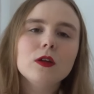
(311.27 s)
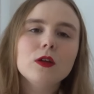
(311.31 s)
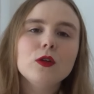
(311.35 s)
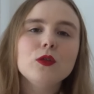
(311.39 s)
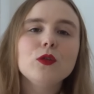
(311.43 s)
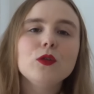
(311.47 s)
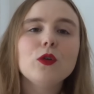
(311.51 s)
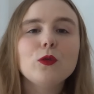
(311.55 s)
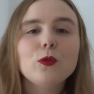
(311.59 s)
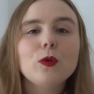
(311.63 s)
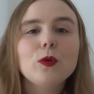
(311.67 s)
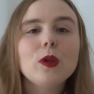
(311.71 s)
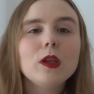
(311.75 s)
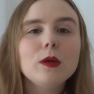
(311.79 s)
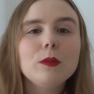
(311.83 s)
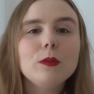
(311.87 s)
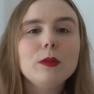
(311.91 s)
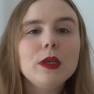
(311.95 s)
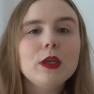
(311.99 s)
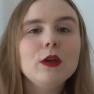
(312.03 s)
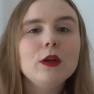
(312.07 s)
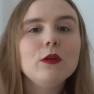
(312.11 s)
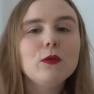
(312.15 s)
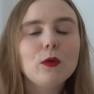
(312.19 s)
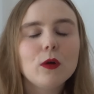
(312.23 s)
not really
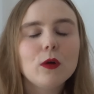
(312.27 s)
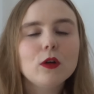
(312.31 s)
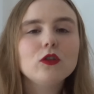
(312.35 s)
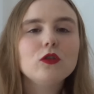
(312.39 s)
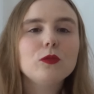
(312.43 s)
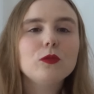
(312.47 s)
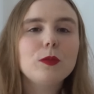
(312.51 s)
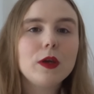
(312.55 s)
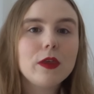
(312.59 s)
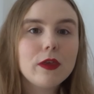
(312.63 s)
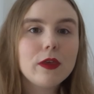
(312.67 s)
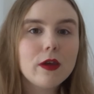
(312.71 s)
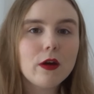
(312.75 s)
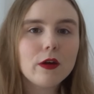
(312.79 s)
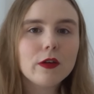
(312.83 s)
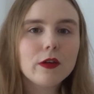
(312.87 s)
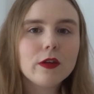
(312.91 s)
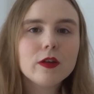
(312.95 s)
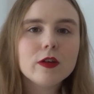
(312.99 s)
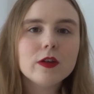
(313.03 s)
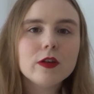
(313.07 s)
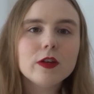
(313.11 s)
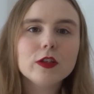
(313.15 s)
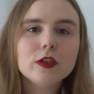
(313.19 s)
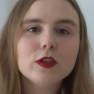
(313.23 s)
being watched by the
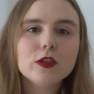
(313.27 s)
others,